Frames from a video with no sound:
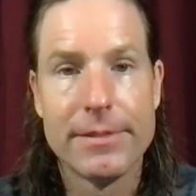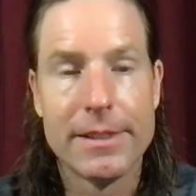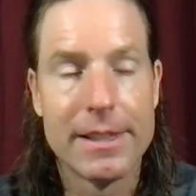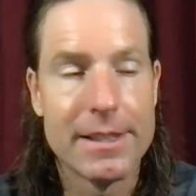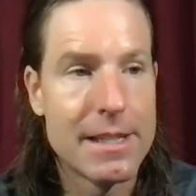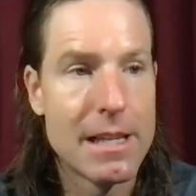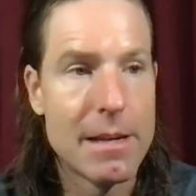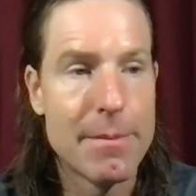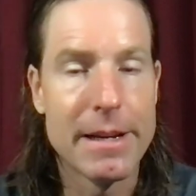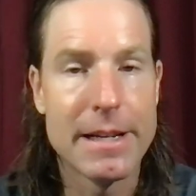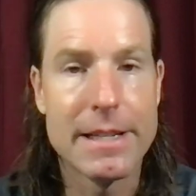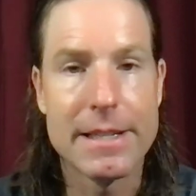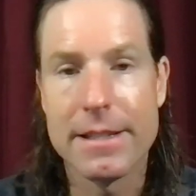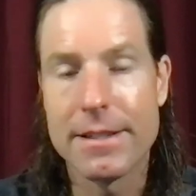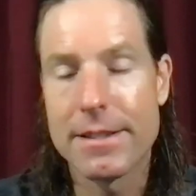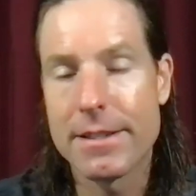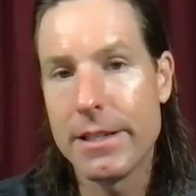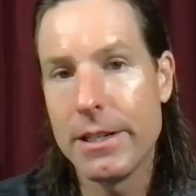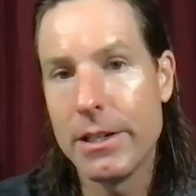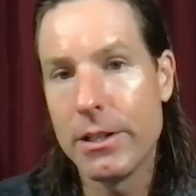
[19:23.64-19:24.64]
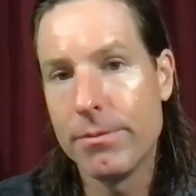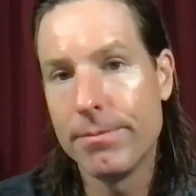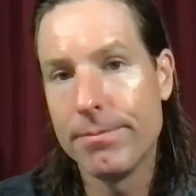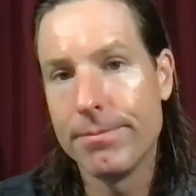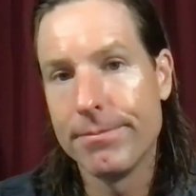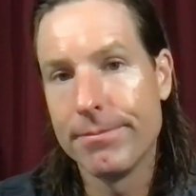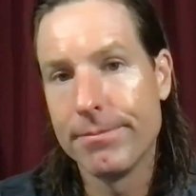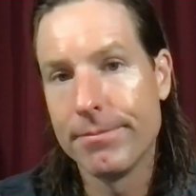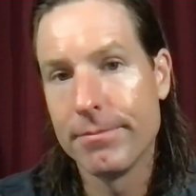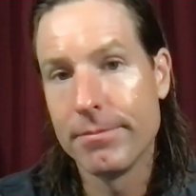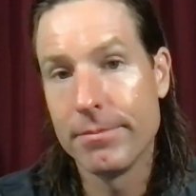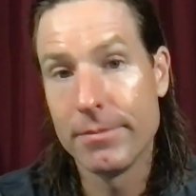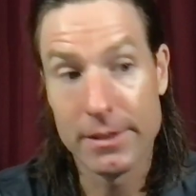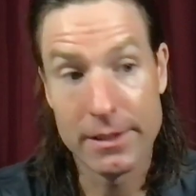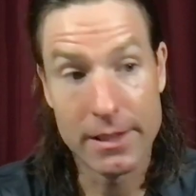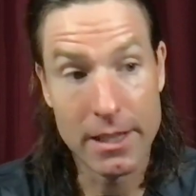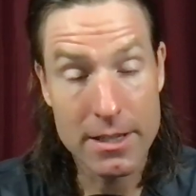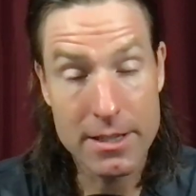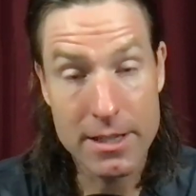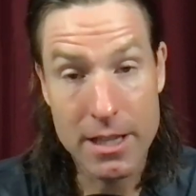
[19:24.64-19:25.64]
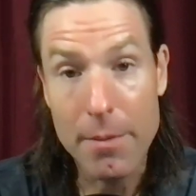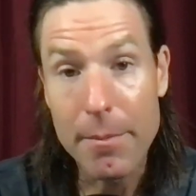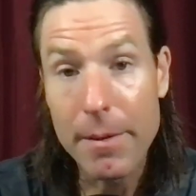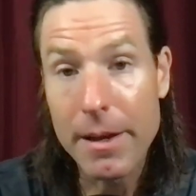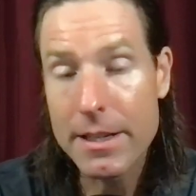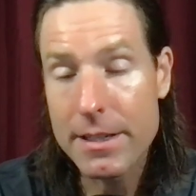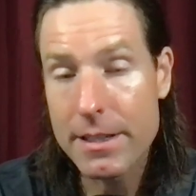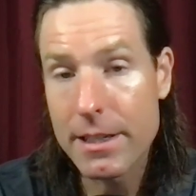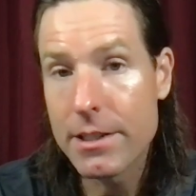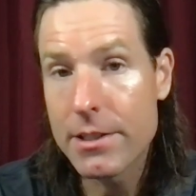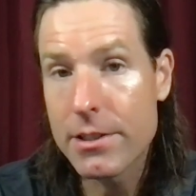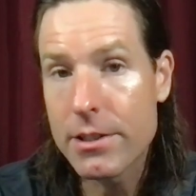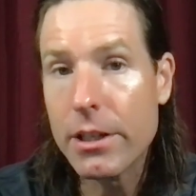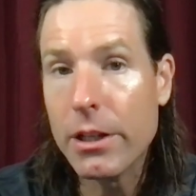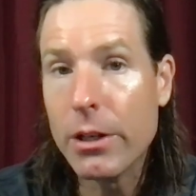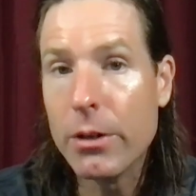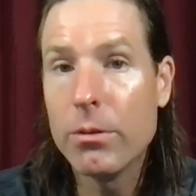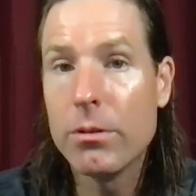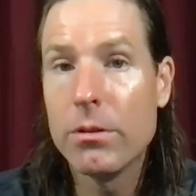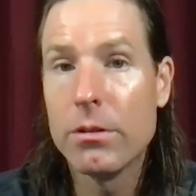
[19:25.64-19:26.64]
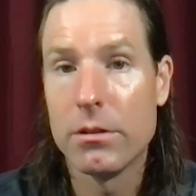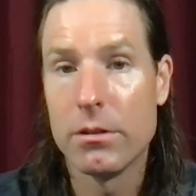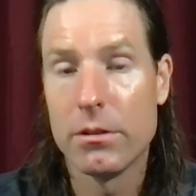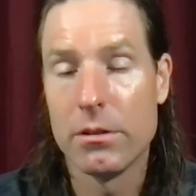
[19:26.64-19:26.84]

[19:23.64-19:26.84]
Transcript: Doesn't that make sense to you? Does that make sense to you?